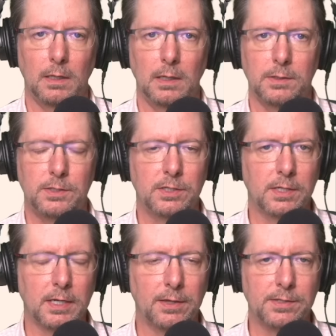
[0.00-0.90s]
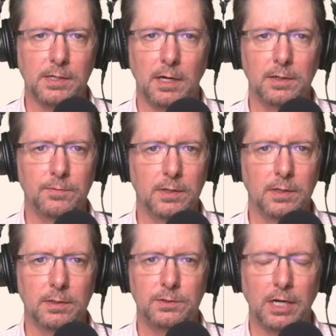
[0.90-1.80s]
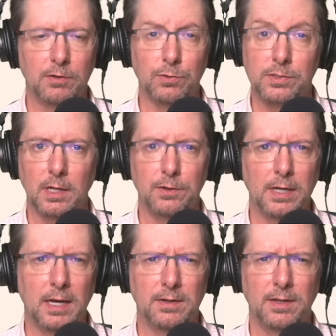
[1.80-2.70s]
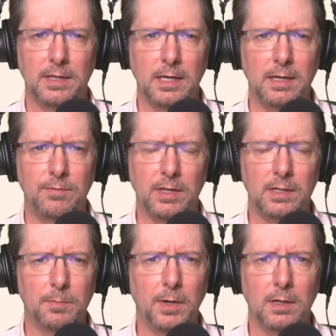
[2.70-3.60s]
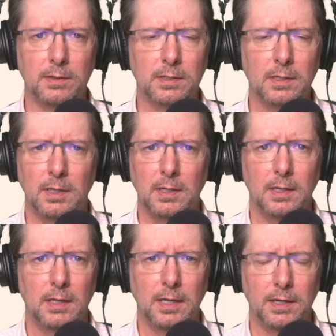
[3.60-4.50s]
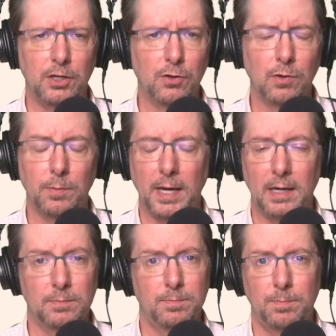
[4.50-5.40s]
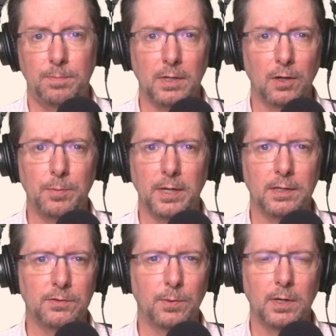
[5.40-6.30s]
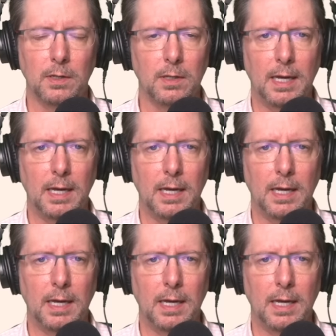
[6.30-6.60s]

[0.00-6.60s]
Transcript: It's just another sign of the general slowdown in the EV demand in Europe and globally as well.